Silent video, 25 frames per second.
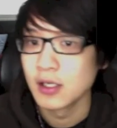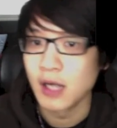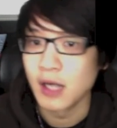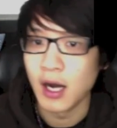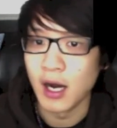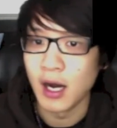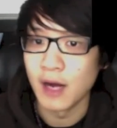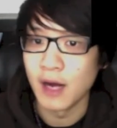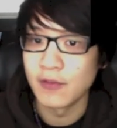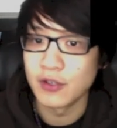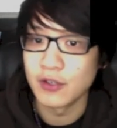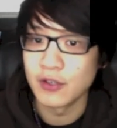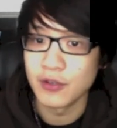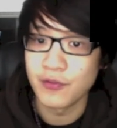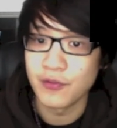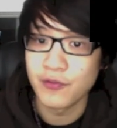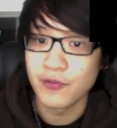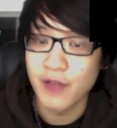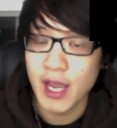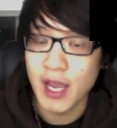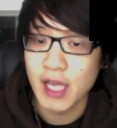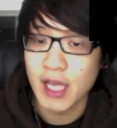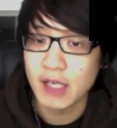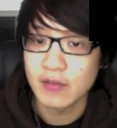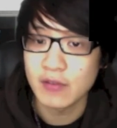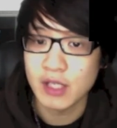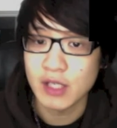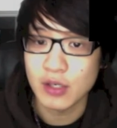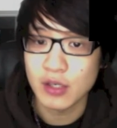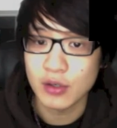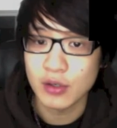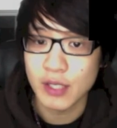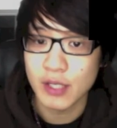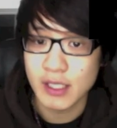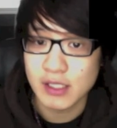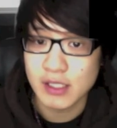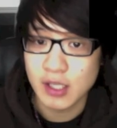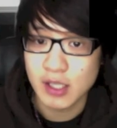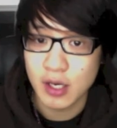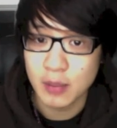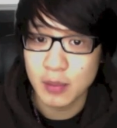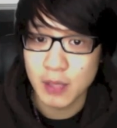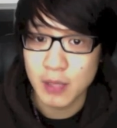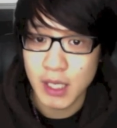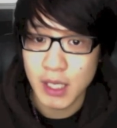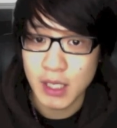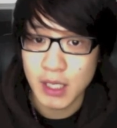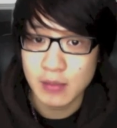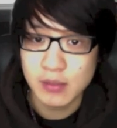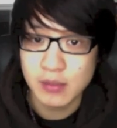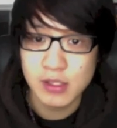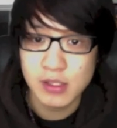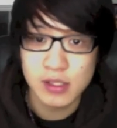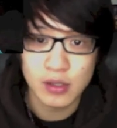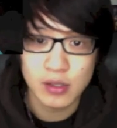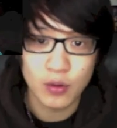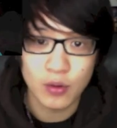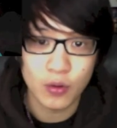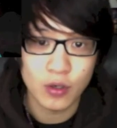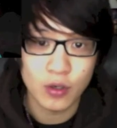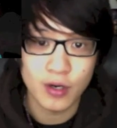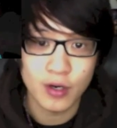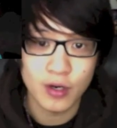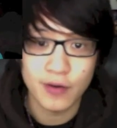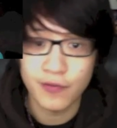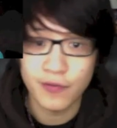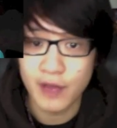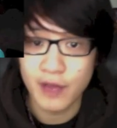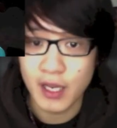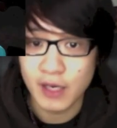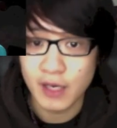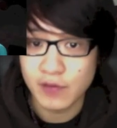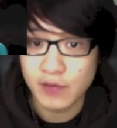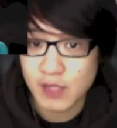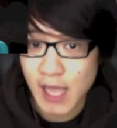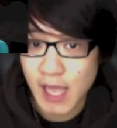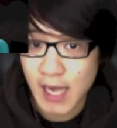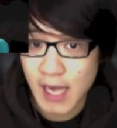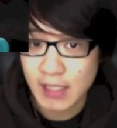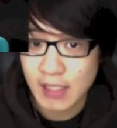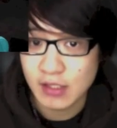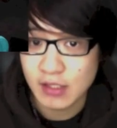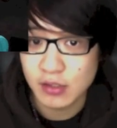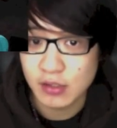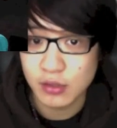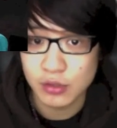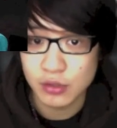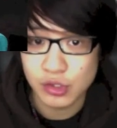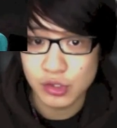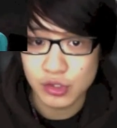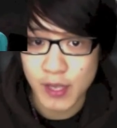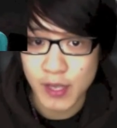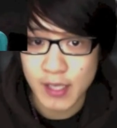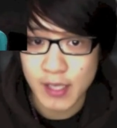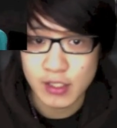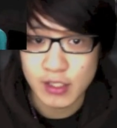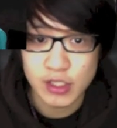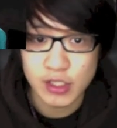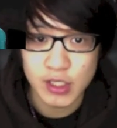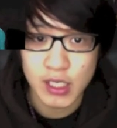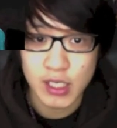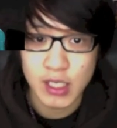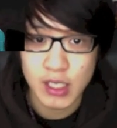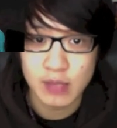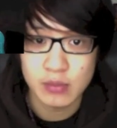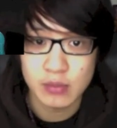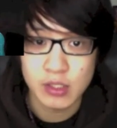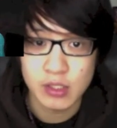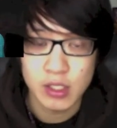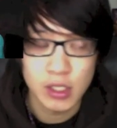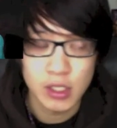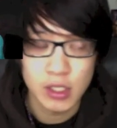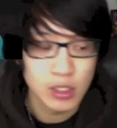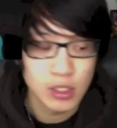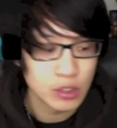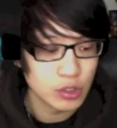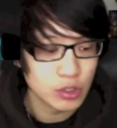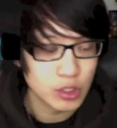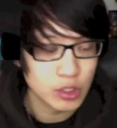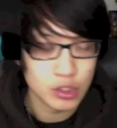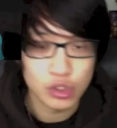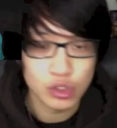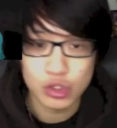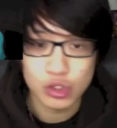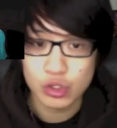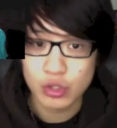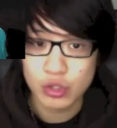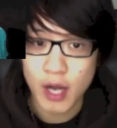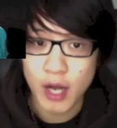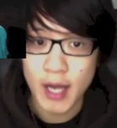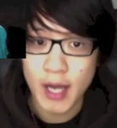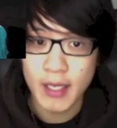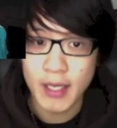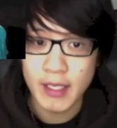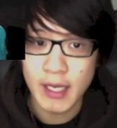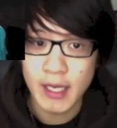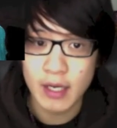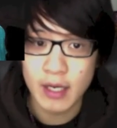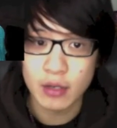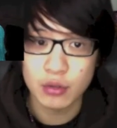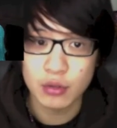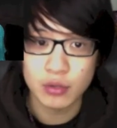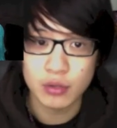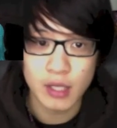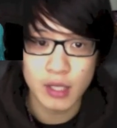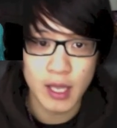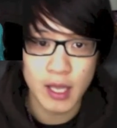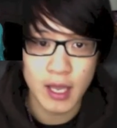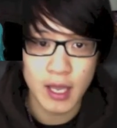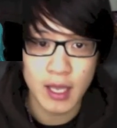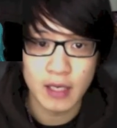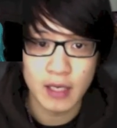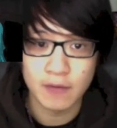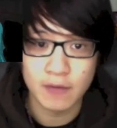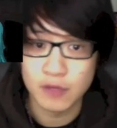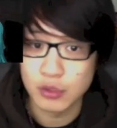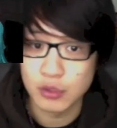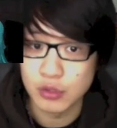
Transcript: If you're a fan of the old XCOM games or a fan of tactical strategy games, you can try out, and if you